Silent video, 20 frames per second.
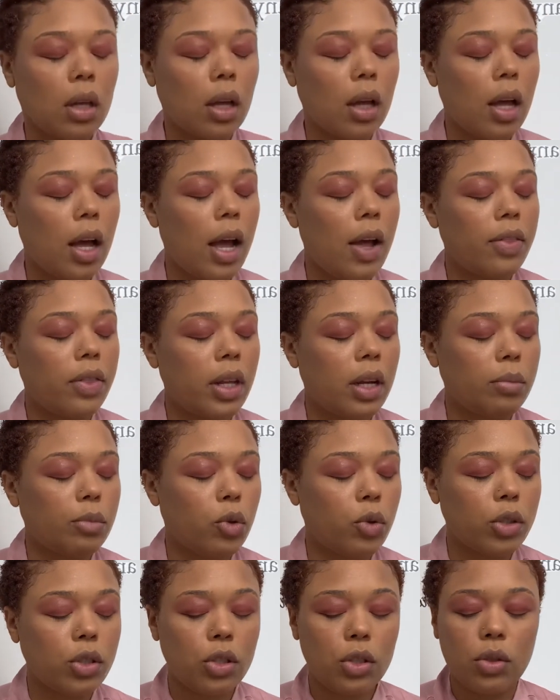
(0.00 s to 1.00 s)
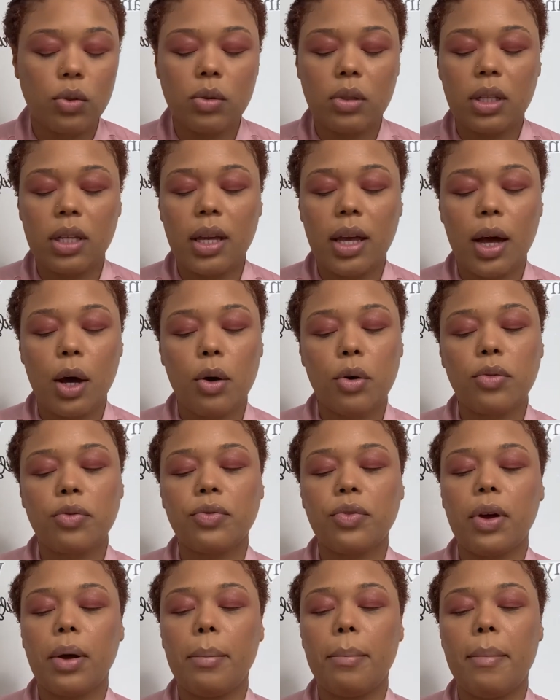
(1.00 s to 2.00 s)
And then I'm going to use the e.l.f.
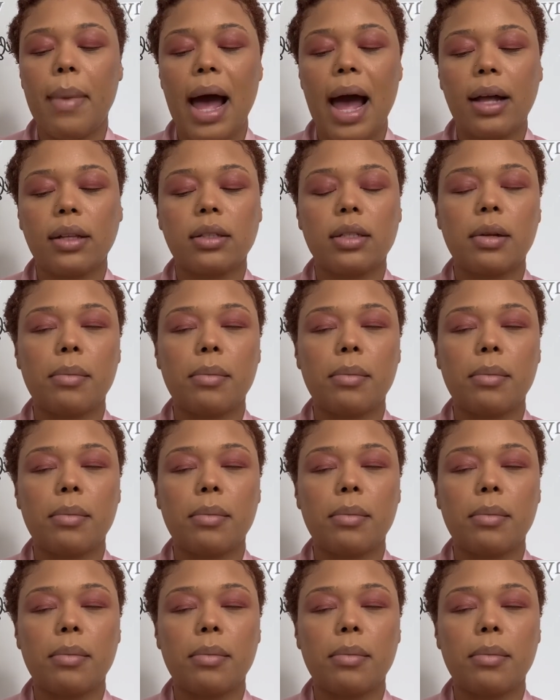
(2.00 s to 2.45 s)
Matte